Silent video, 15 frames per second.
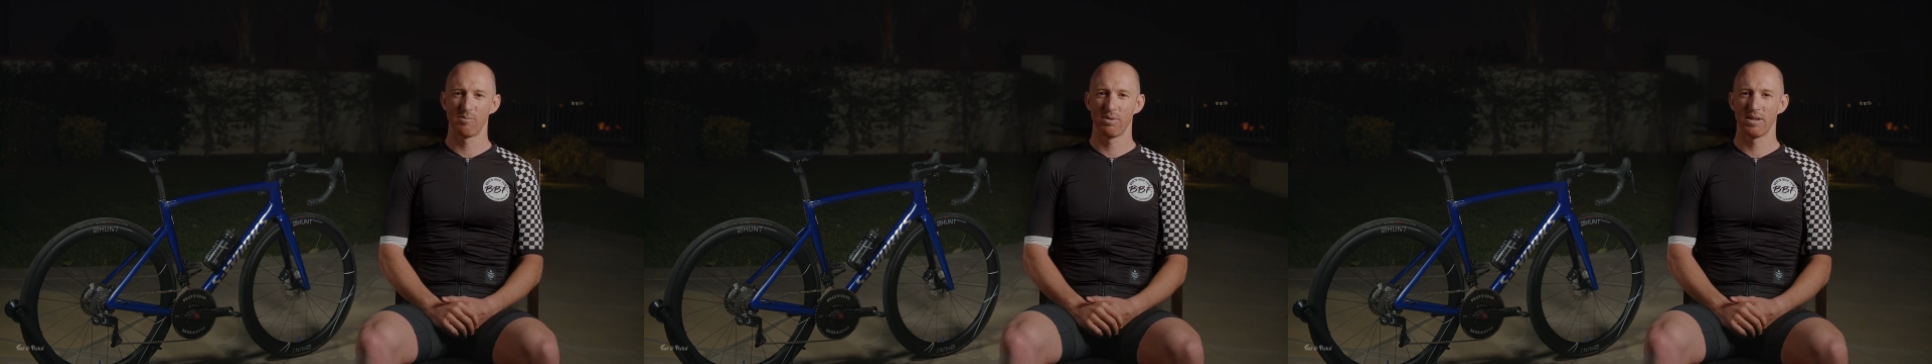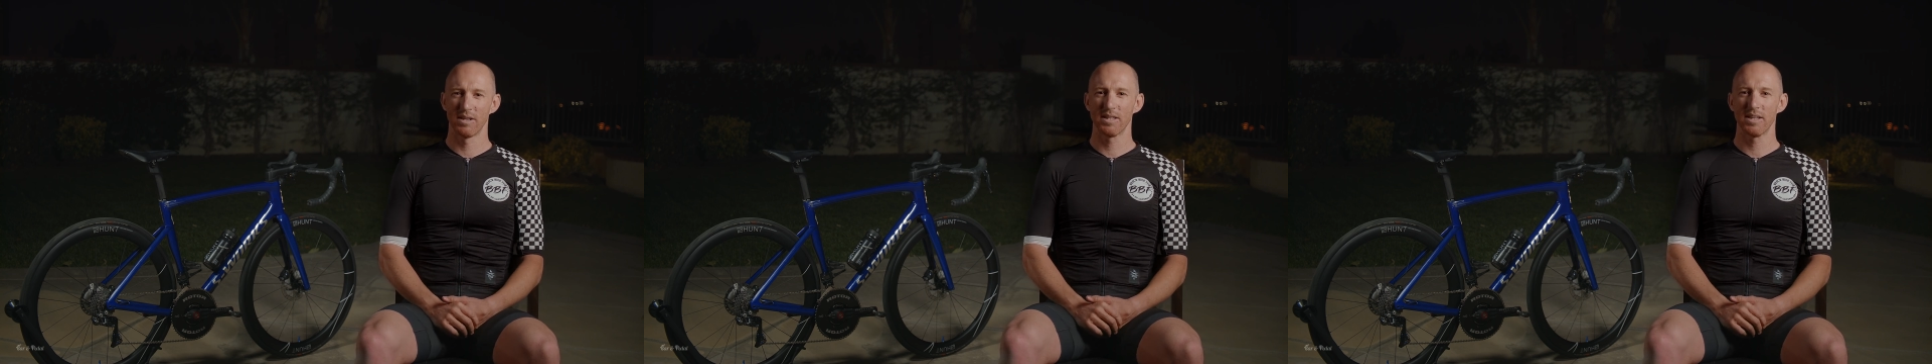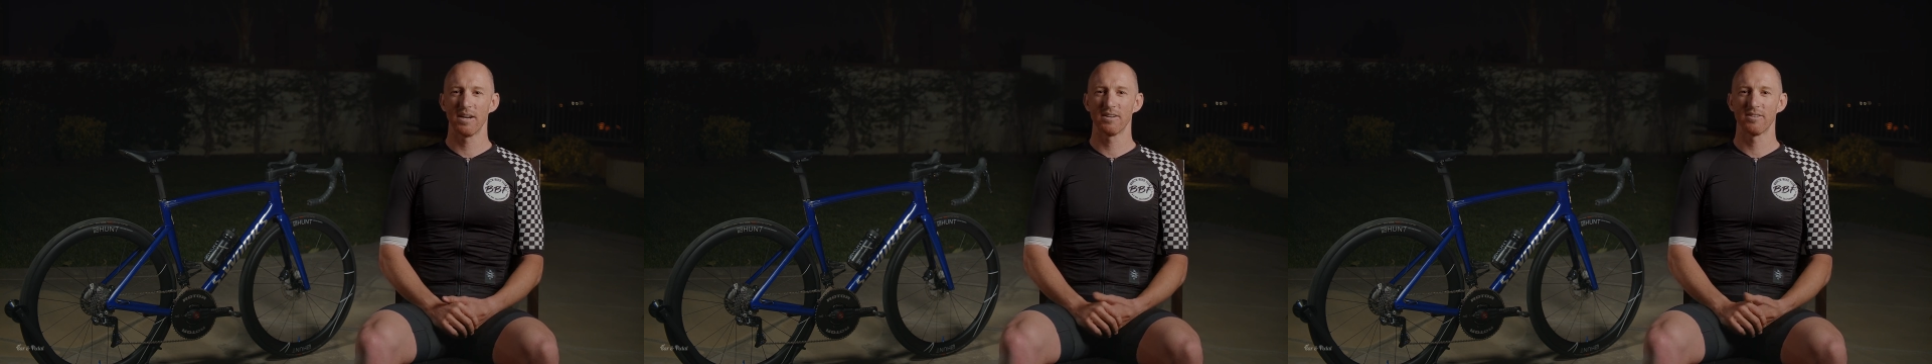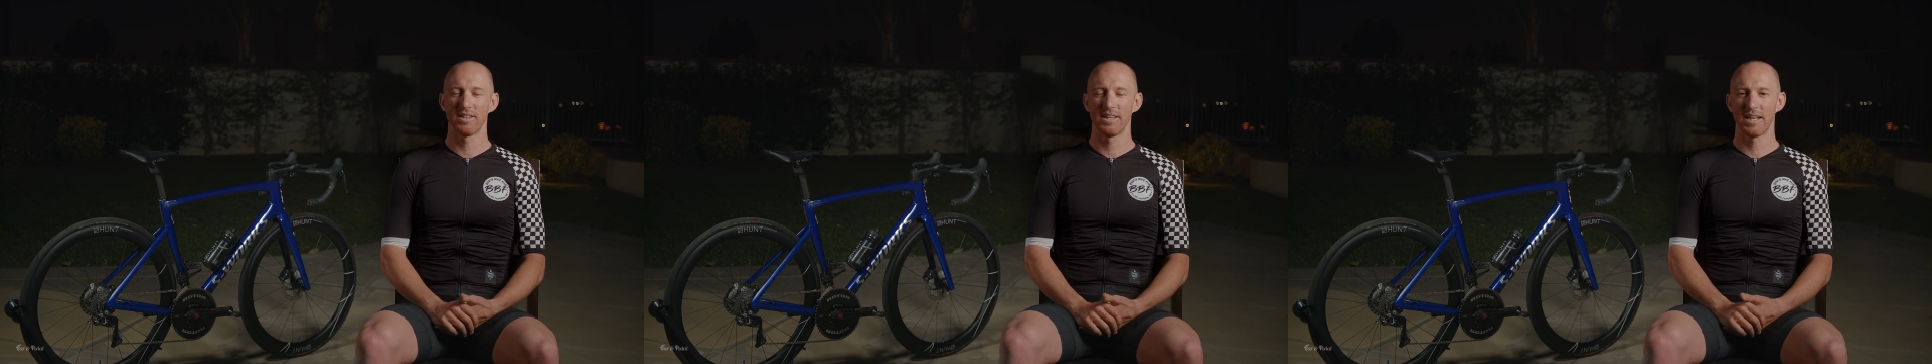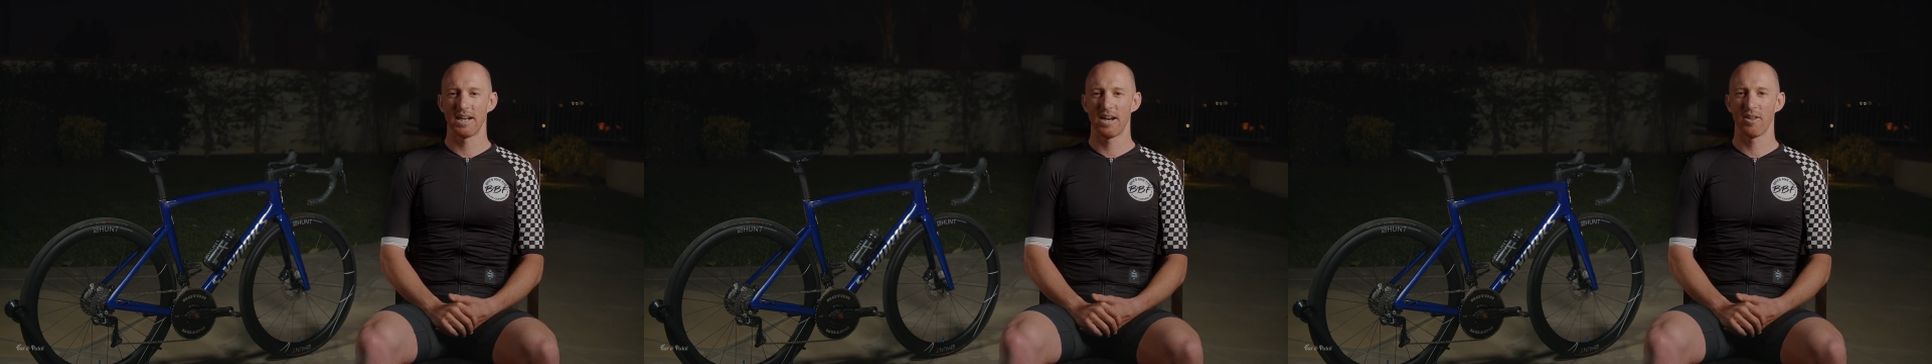put it there to
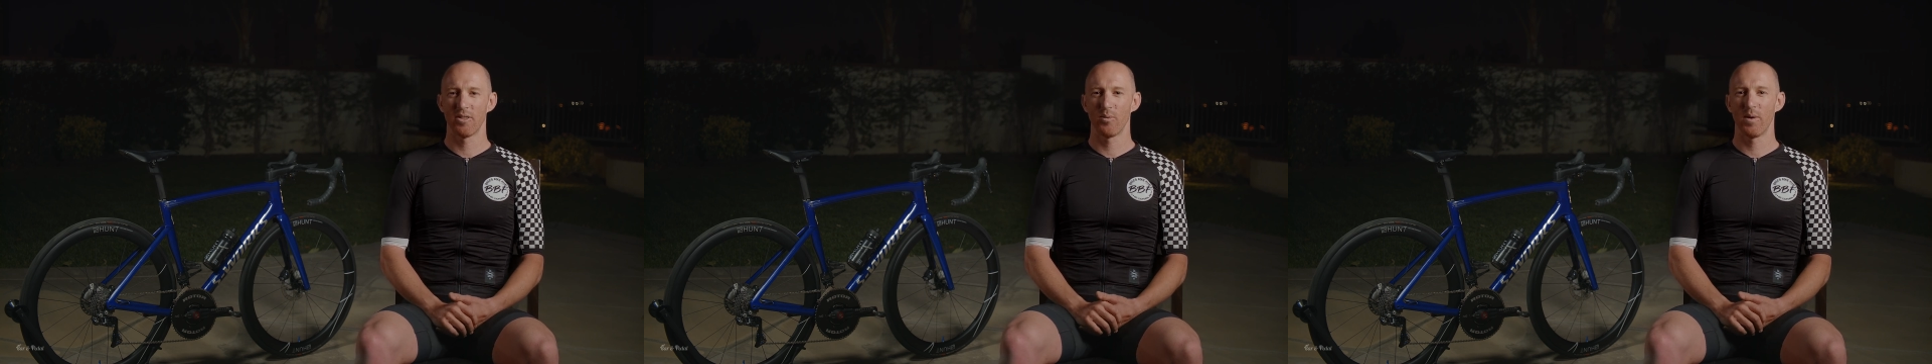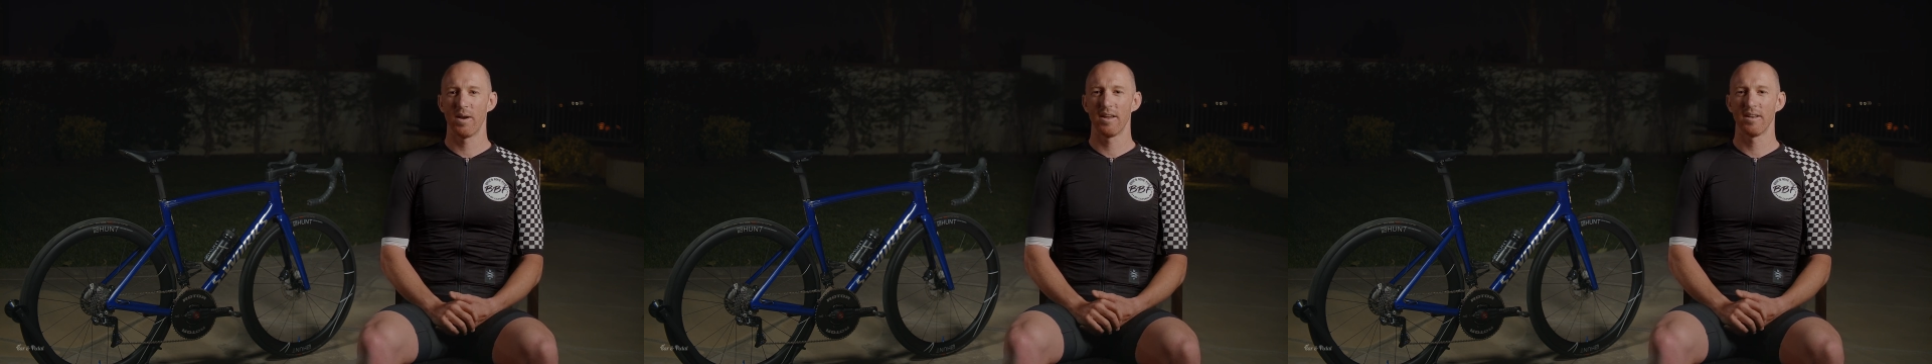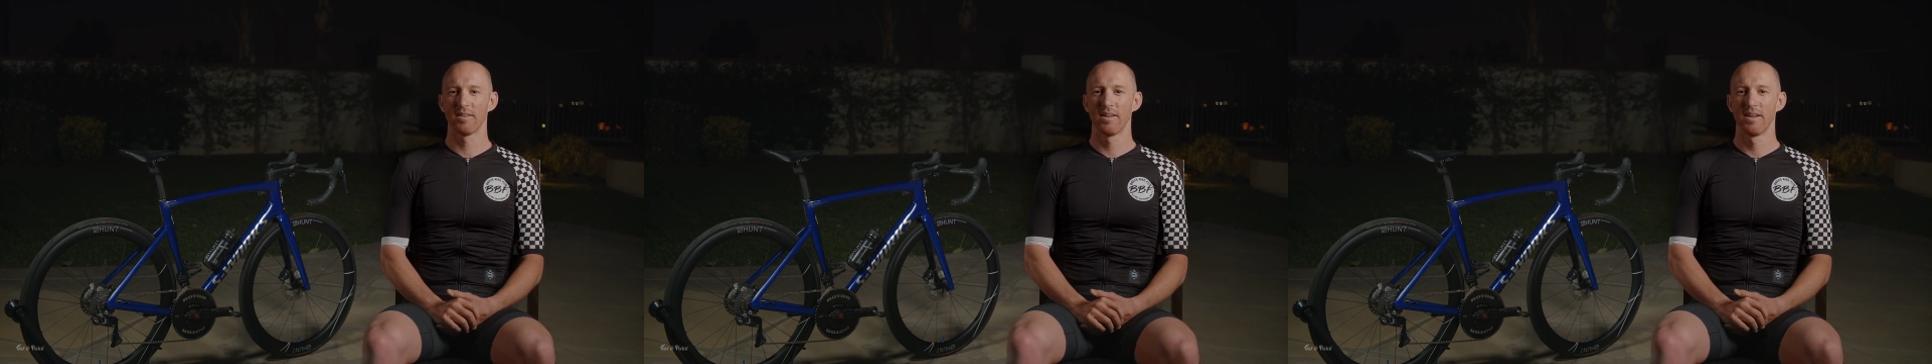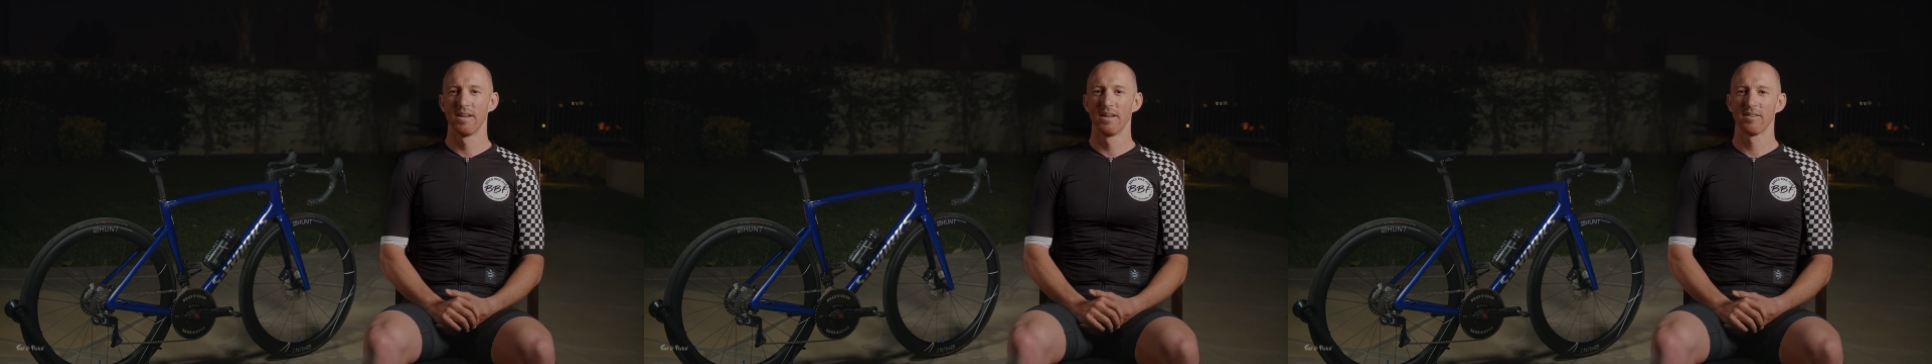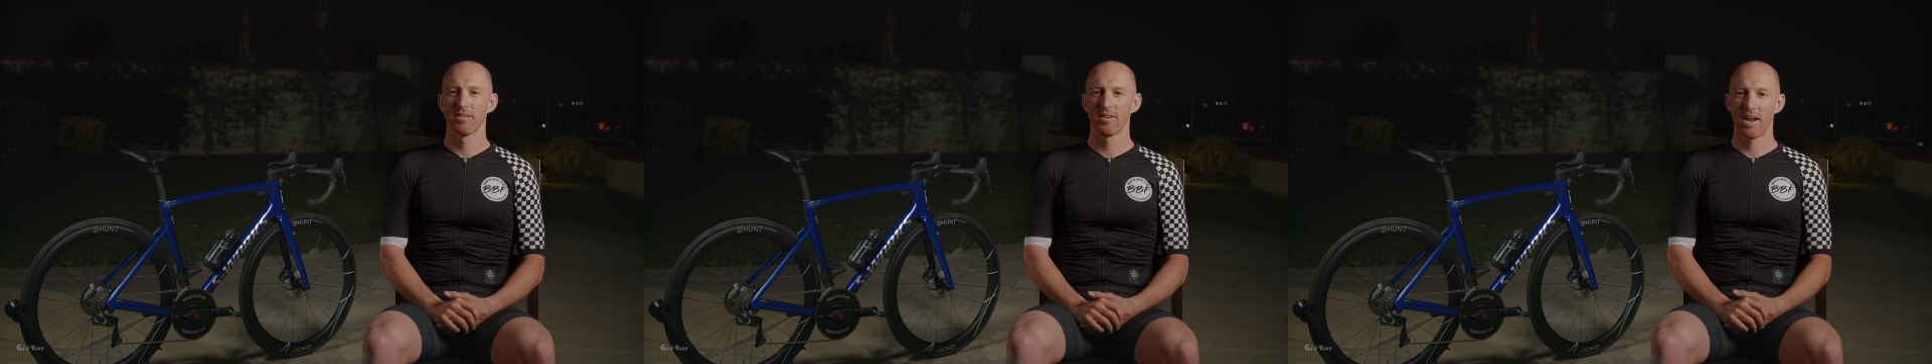get out of the way,
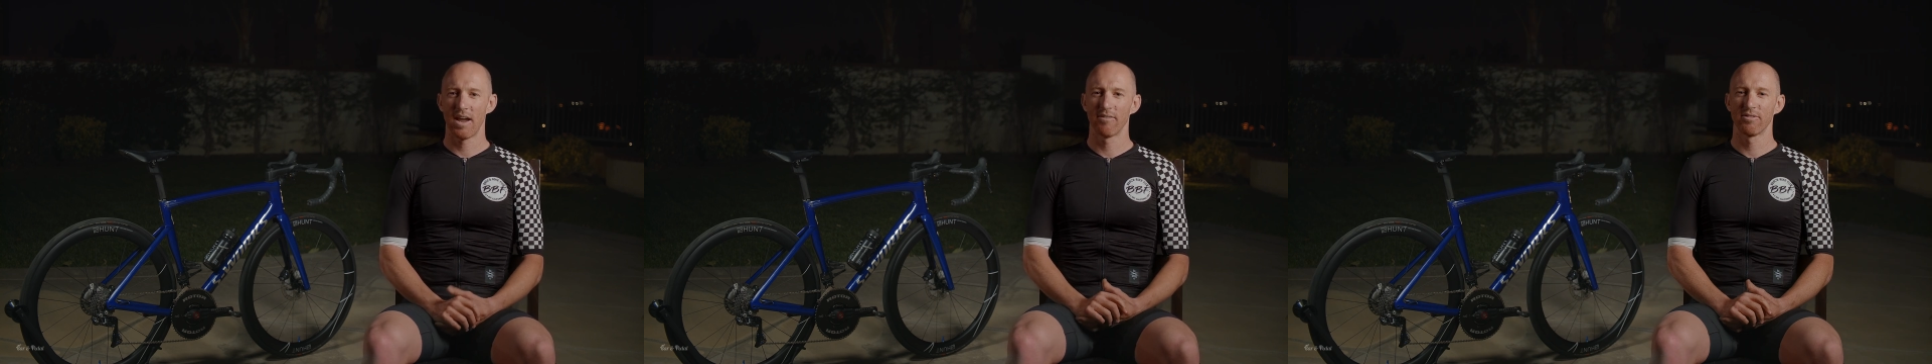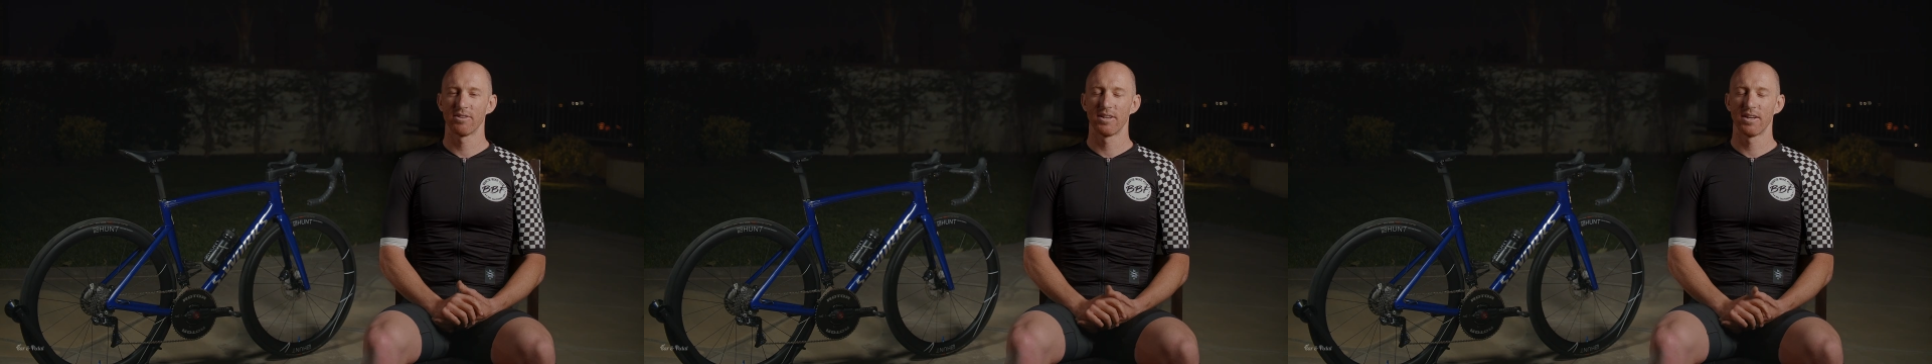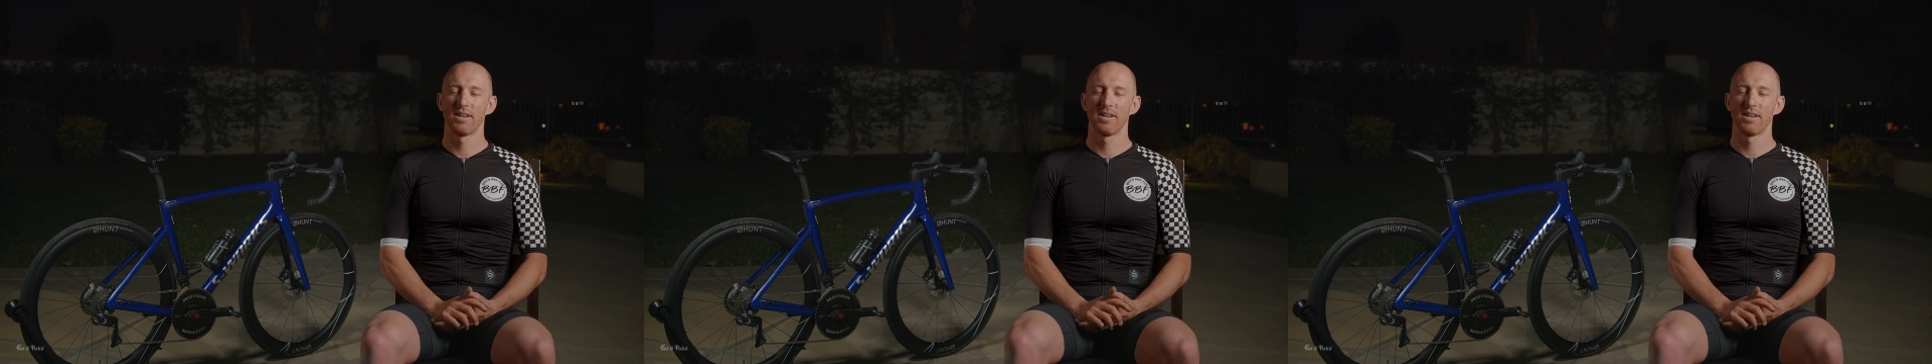to not have to cut